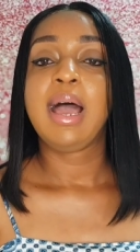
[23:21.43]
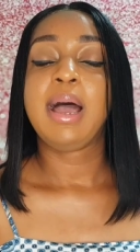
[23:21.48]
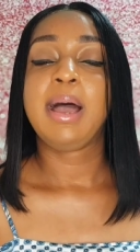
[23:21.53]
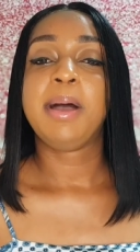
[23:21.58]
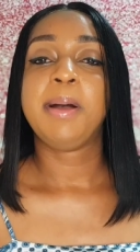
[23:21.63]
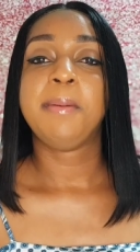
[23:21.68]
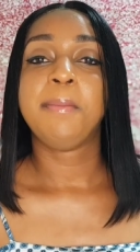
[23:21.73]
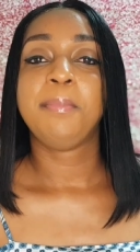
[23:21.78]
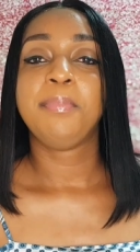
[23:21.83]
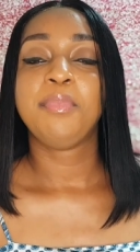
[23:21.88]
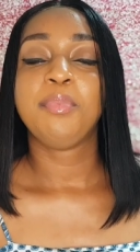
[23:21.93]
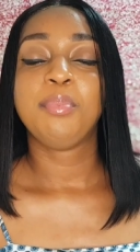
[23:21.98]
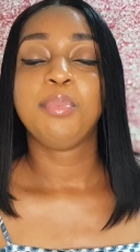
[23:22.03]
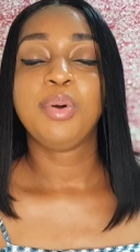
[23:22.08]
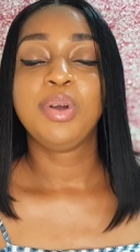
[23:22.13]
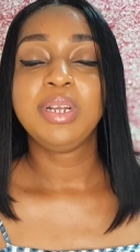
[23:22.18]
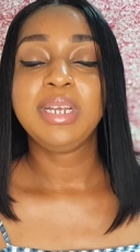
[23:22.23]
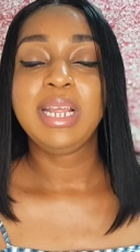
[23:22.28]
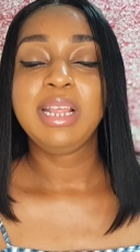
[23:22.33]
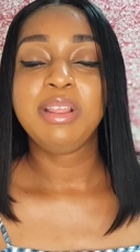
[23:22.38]
Um,
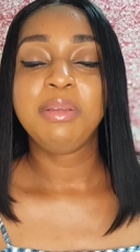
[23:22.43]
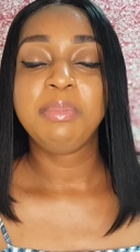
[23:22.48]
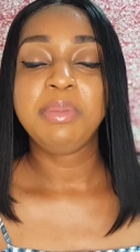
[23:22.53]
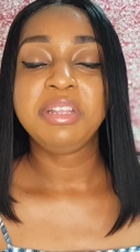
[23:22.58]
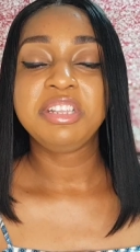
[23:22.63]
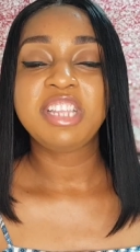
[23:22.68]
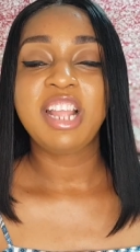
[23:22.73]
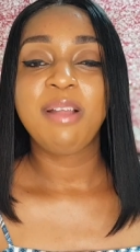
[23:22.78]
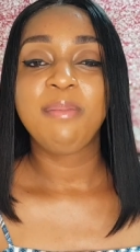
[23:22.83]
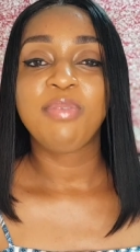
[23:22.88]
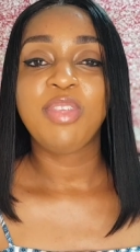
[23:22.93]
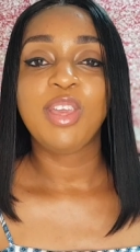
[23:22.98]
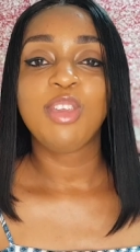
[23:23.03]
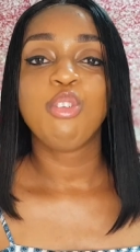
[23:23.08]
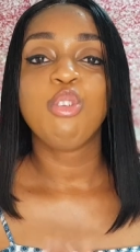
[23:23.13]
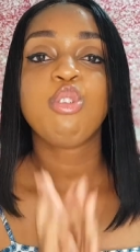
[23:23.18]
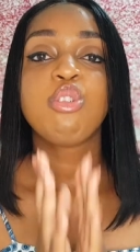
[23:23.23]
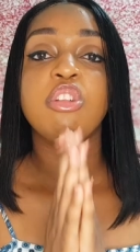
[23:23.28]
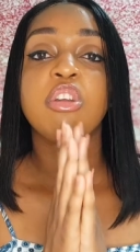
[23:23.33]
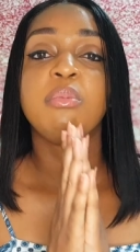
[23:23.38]
but in the meantime, thank
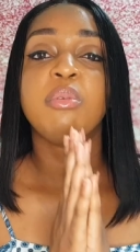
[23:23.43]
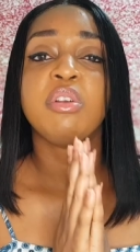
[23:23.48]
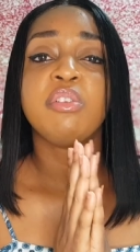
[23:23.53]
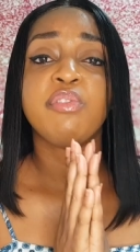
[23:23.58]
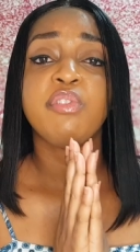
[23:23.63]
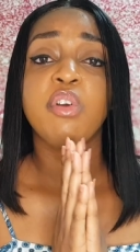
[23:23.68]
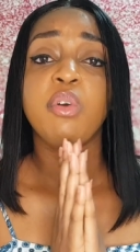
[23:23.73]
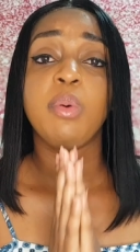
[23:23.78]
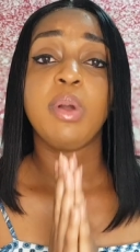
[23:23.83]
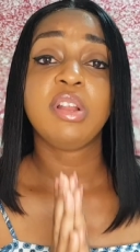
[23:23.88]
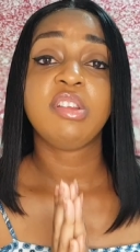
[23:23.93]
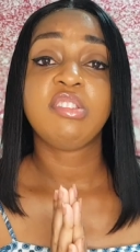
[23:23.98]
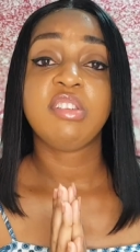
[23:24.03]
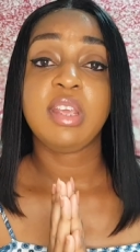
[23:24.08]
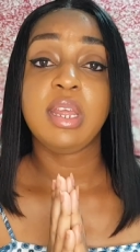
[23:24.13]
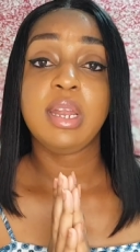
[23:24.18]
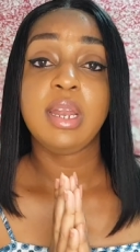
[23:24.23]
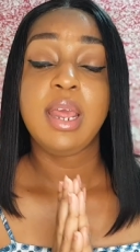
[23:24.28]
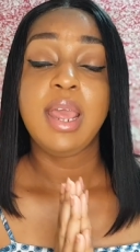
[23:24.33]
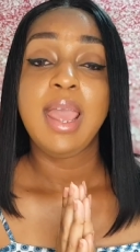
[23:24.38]
you so much for
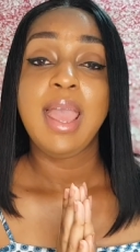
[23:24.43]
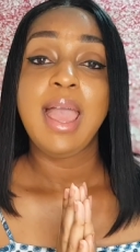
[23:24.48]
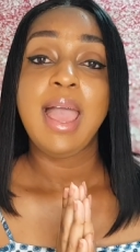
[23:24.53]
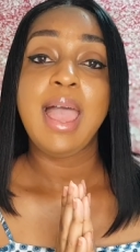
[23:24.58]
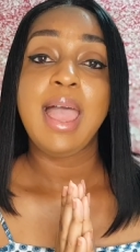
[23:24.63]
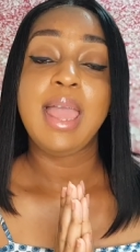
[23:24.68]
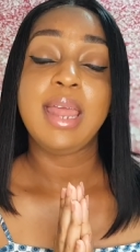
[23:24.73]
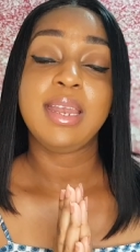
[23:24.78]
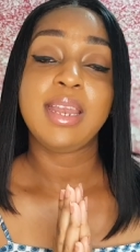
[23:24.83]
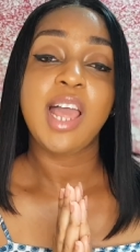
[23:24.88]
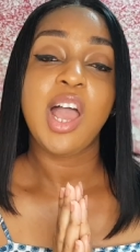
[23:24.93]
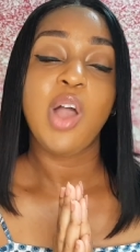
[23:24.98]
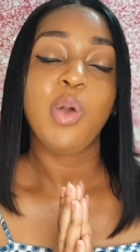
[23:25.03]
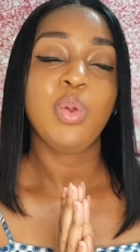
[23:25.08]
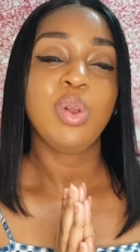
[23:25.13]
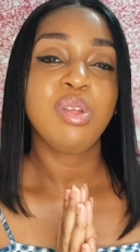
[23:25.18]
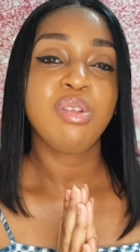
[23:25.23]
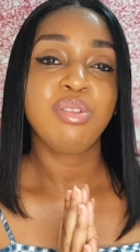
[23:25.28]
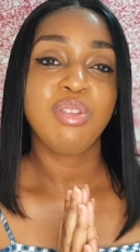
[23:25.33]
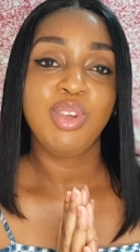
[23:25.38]
watching, and I
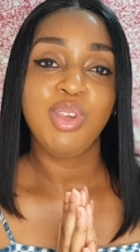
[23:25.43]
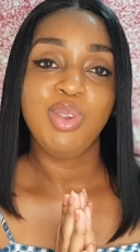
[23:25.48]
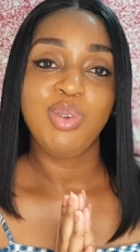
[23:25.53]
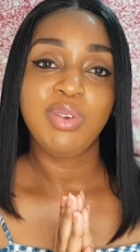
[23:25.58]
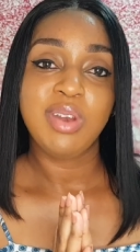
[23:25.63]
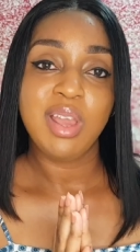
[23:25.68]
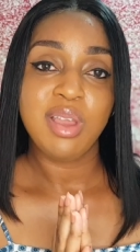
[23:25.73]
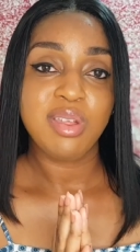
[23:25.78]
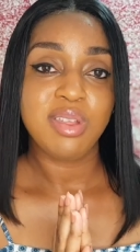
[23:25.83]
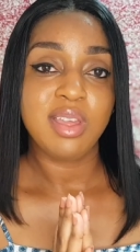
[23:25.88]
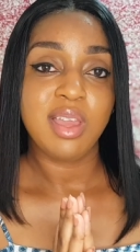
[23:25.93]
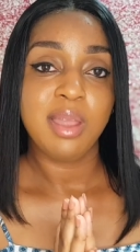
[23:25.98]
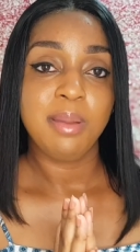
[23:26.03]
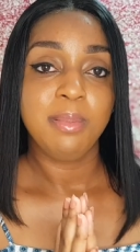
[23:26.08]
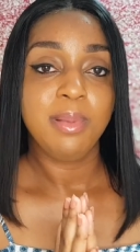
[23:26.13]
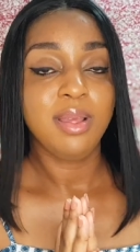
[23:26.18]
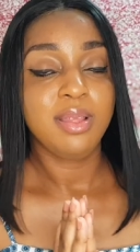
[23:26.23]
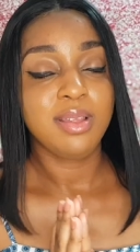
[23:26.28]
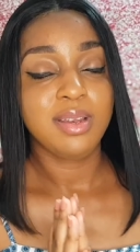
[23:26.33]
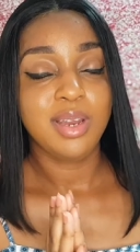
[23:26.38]
will see you next
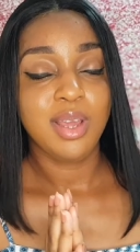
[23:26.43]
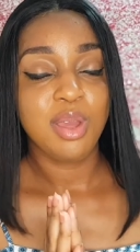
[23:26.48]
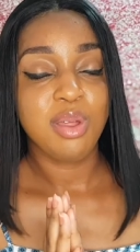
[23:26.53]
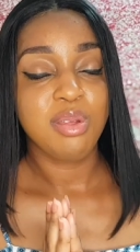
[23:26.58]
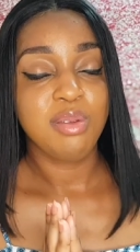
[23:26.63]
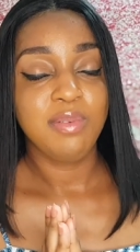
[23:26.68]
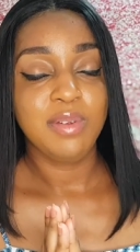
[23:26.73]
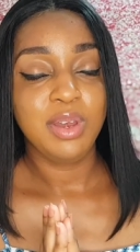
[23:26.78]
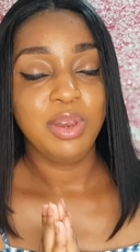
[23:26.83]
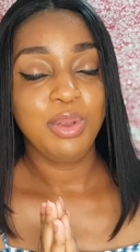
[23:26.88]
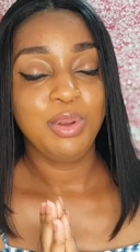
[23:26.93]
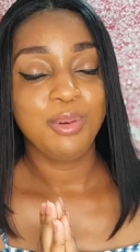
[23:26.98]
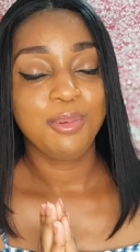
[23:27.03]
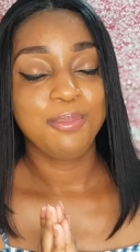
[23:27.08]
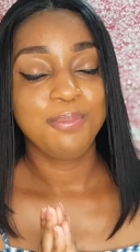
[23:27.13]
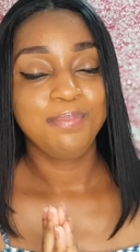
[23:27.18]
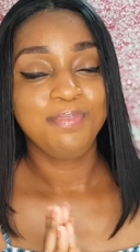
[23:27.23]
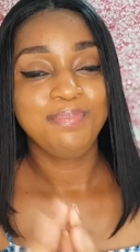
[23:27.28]
time in the next video.